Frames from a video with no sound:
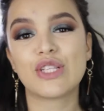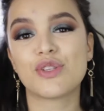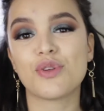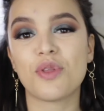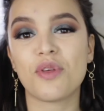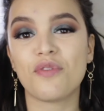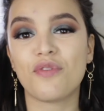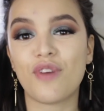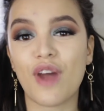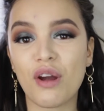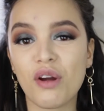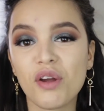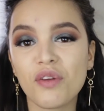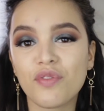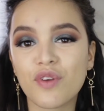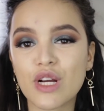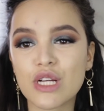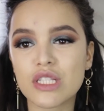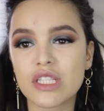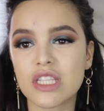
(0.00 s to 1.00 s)
So the very
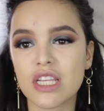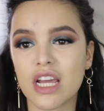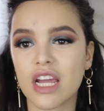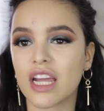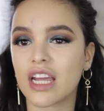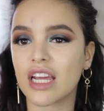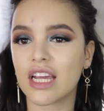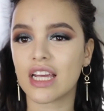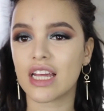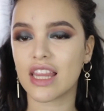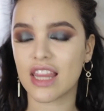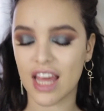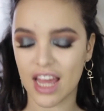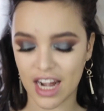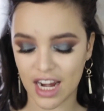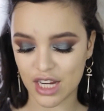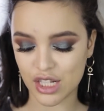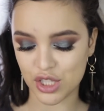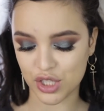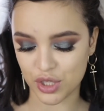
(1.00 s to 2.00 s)
first thing that
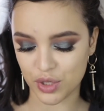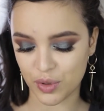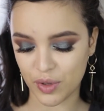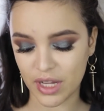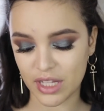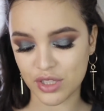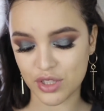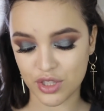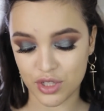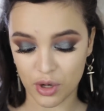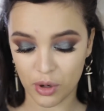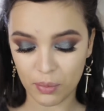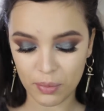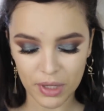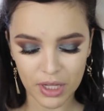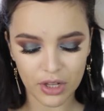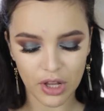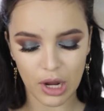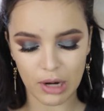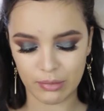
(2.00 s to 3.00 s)
I do, and don't
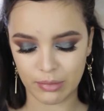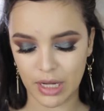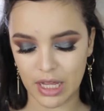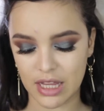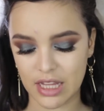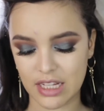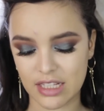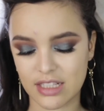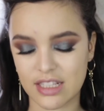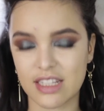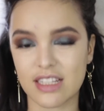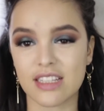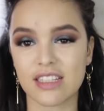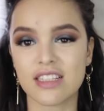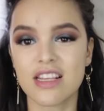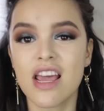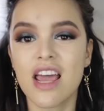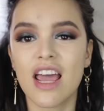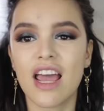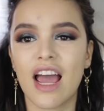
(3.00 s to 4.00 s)
be alarmed by this,
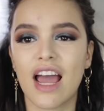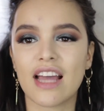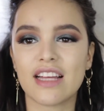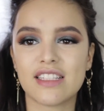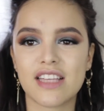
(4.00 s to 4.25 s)
is I